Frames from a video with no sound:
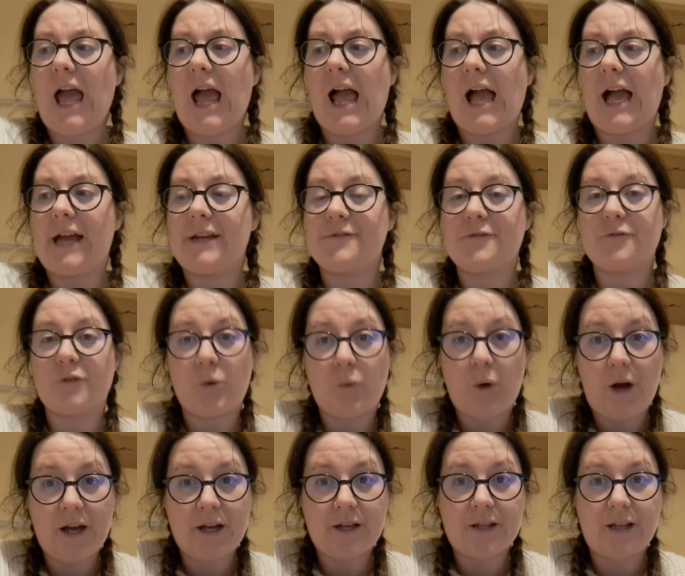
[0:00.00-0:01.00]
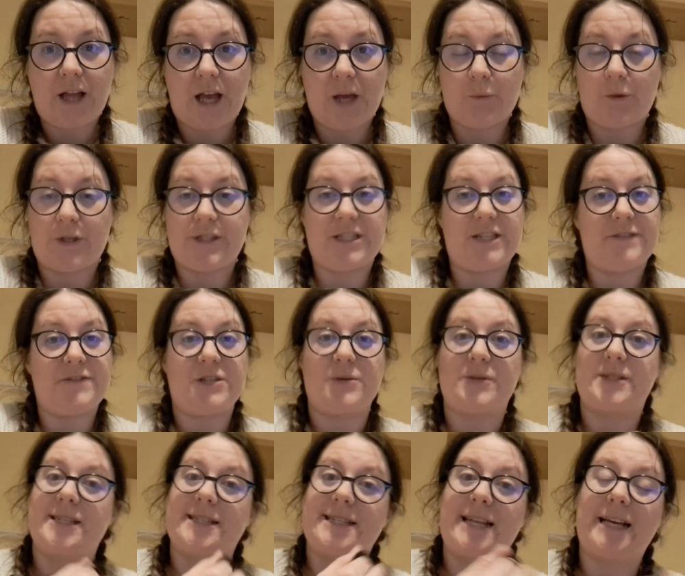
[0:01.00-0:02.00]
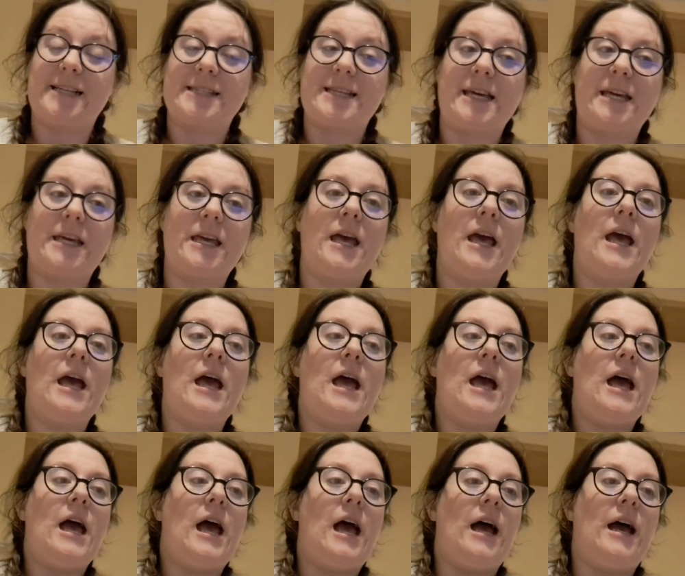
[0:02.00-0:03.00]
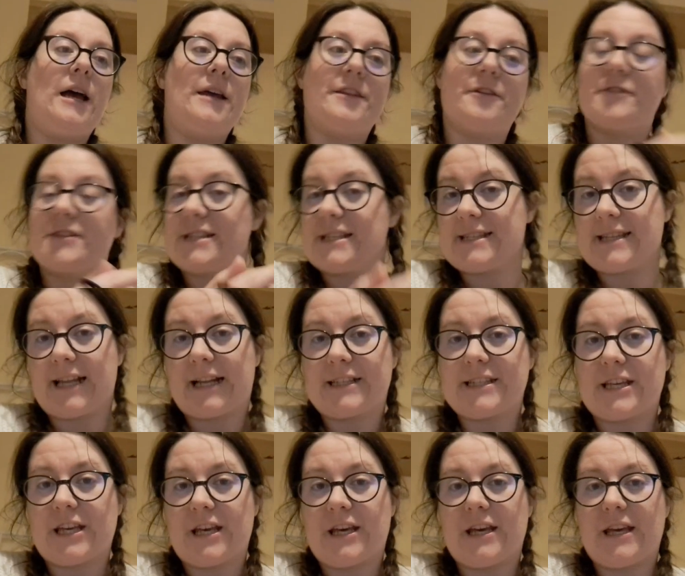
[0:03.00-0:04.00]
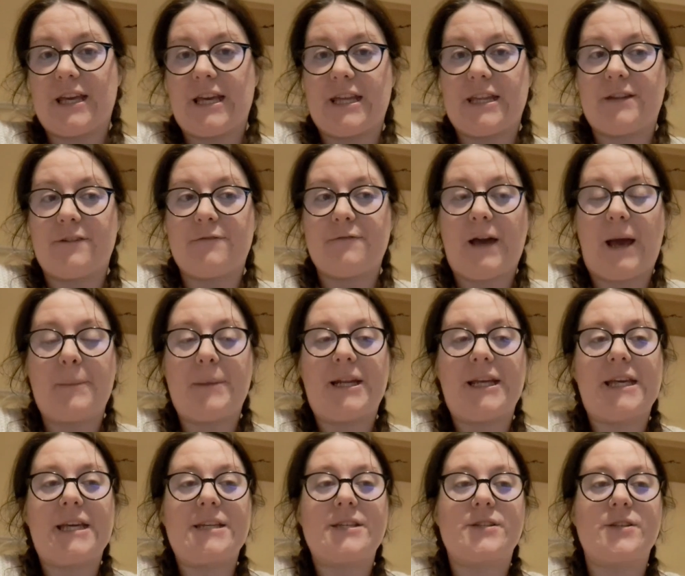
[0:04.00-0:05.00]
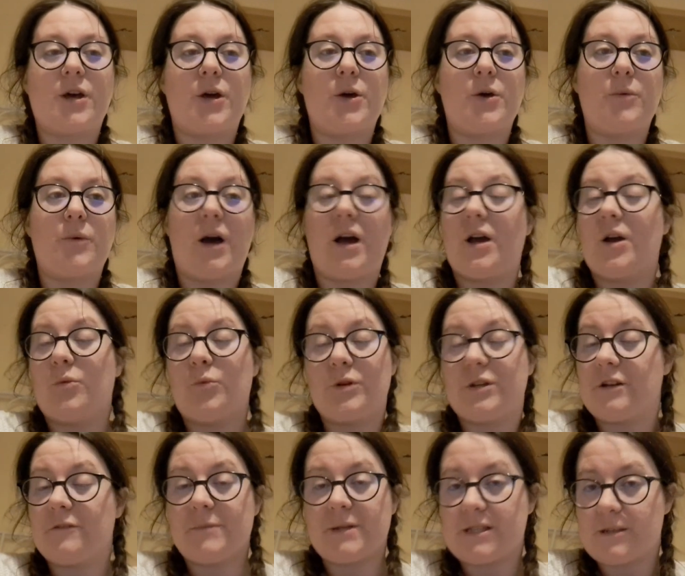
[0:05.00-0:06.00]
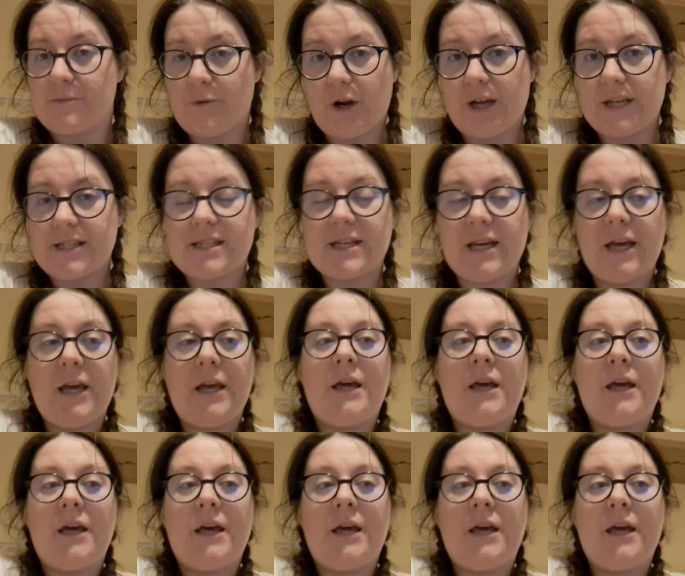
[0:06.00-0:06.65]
And for a while, I wondered if she was dyslexic. There is dyslexia in the family, so I wouldn't have been surprised.